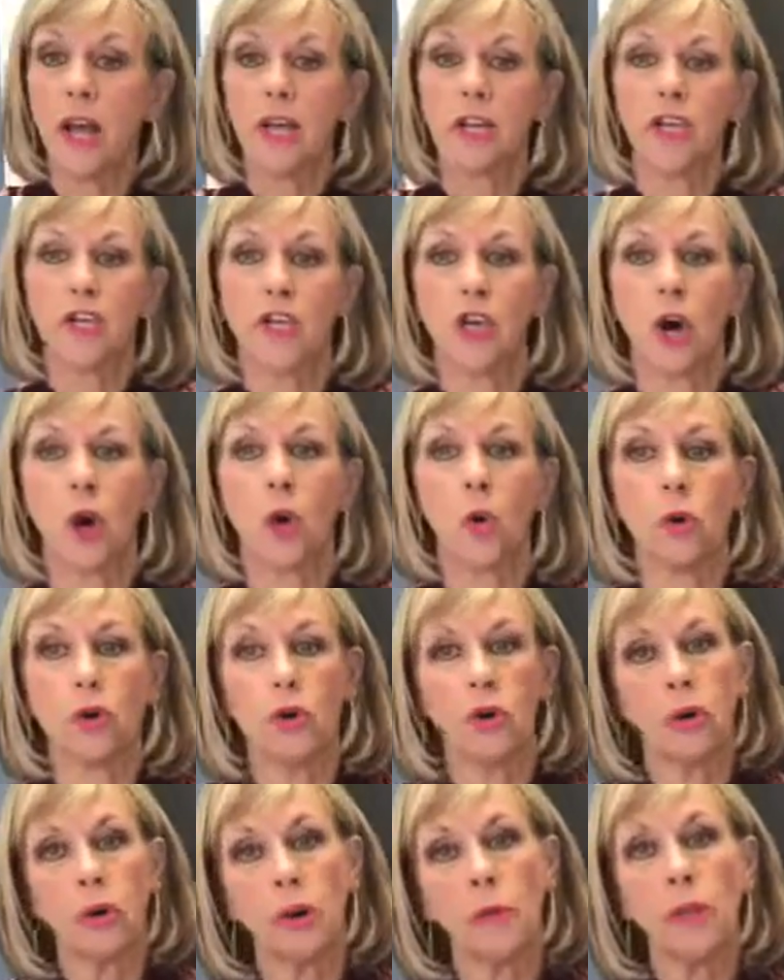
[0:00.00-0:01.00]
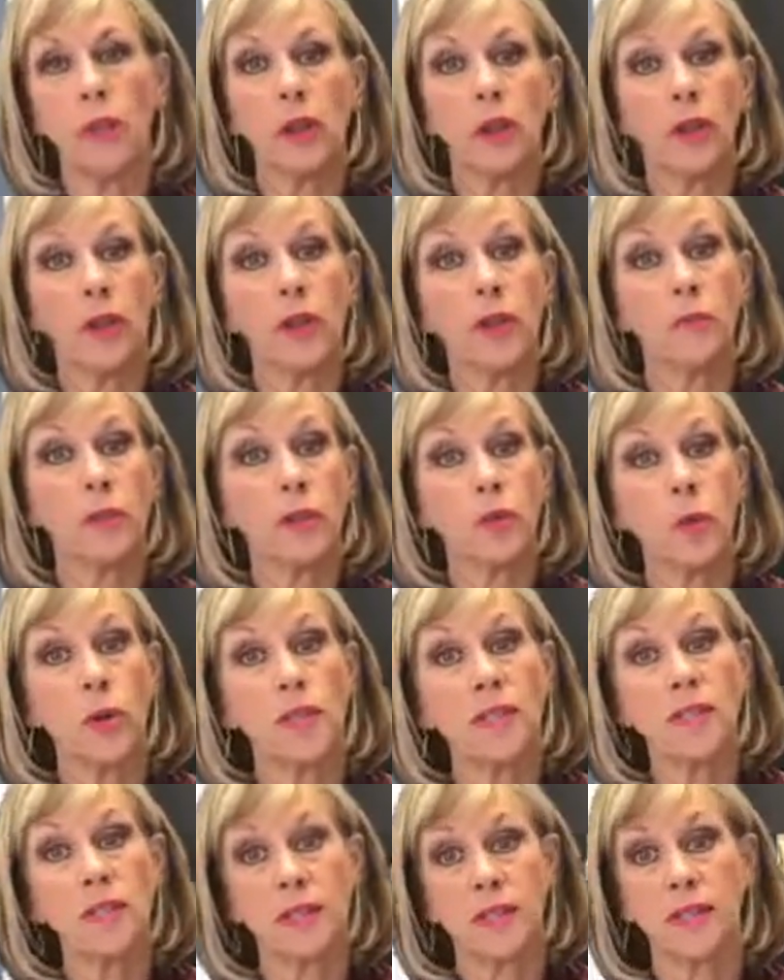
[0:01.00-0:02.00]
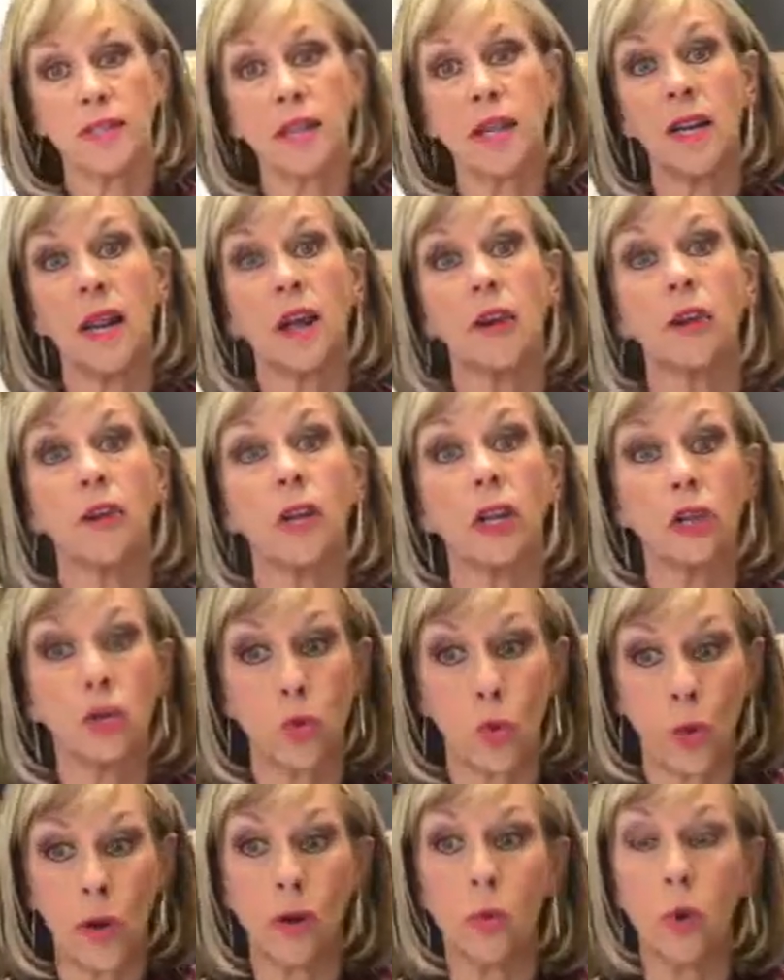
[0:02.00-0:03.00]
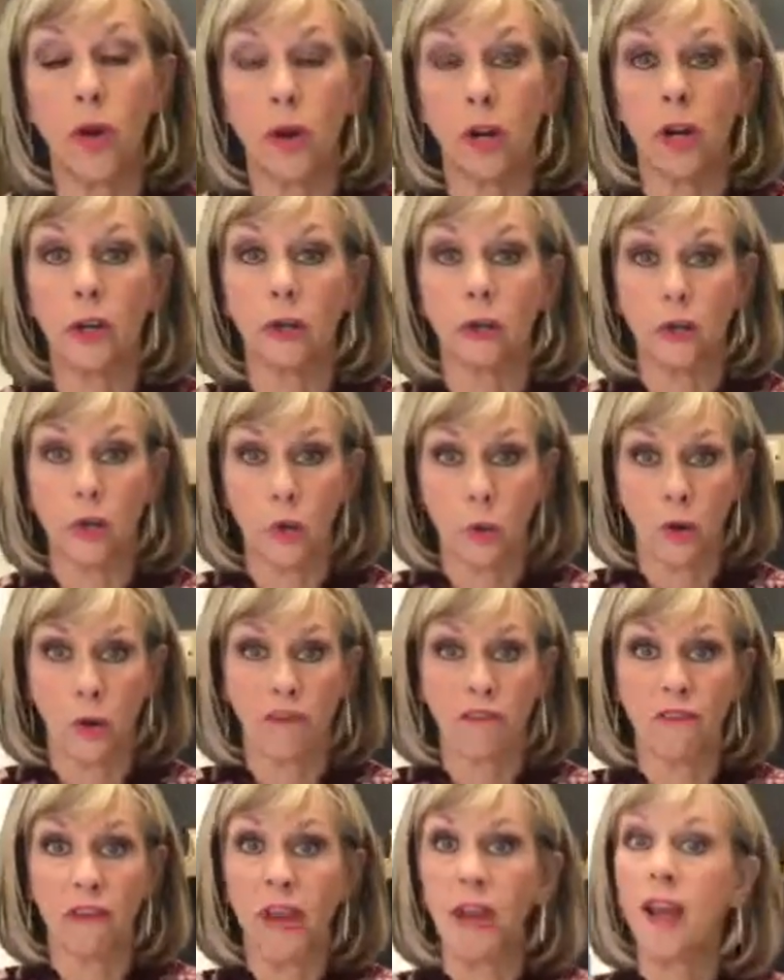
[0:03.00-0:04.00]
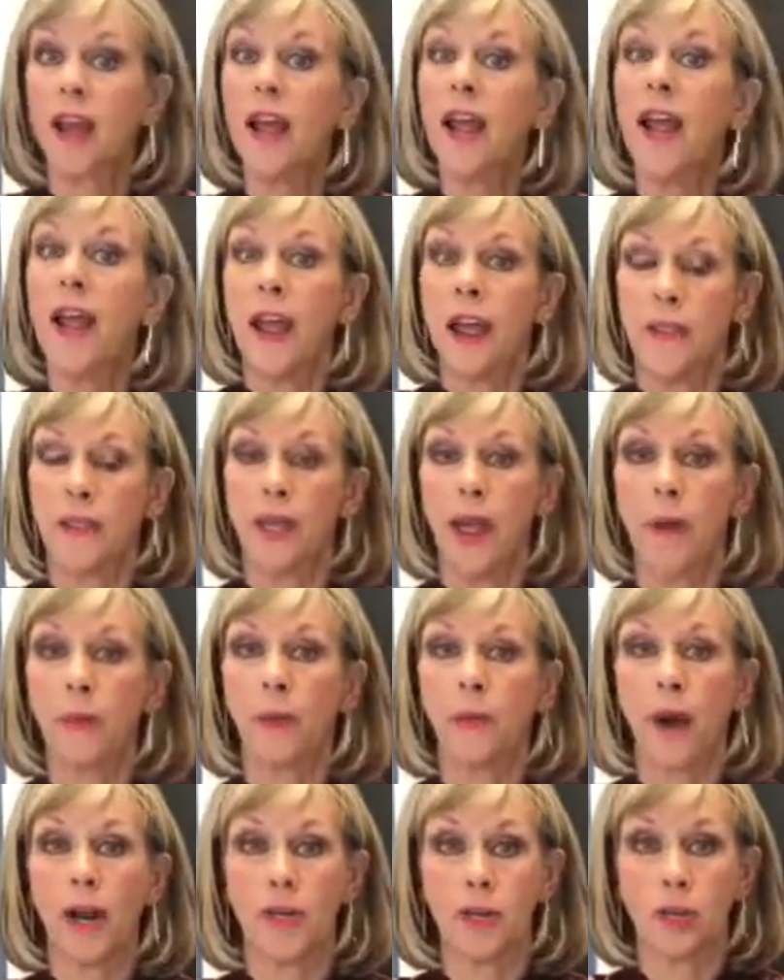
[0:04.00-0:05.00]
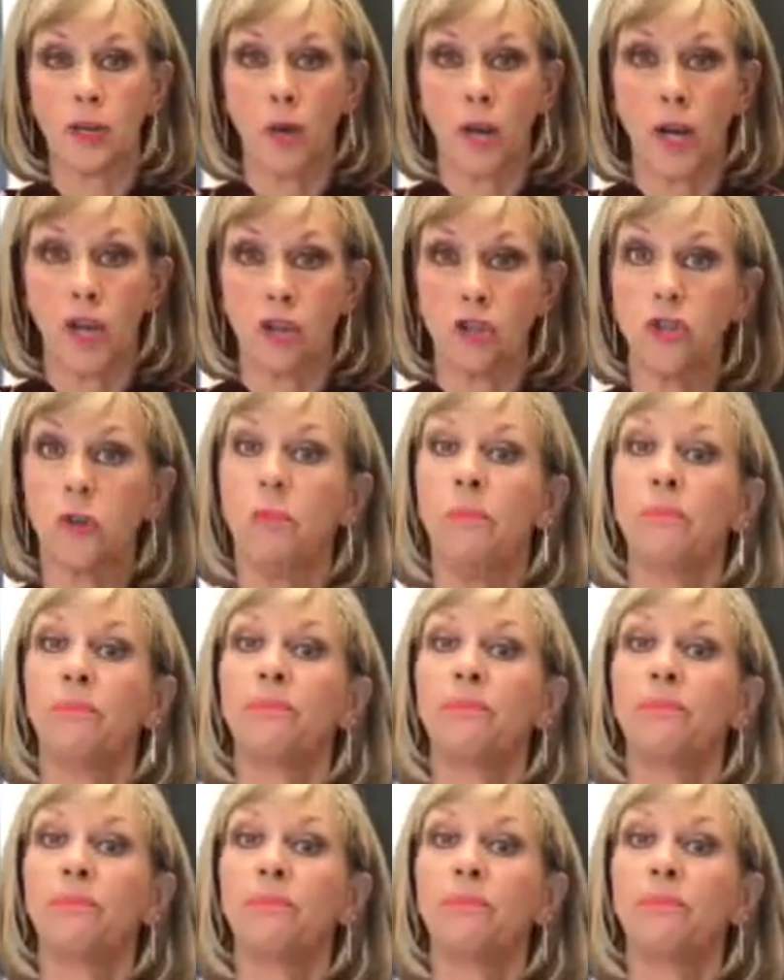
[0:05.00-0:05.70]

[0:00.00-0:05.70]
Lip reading: So you're going to be looking between 1,600 and 2,100 square feet in that price range.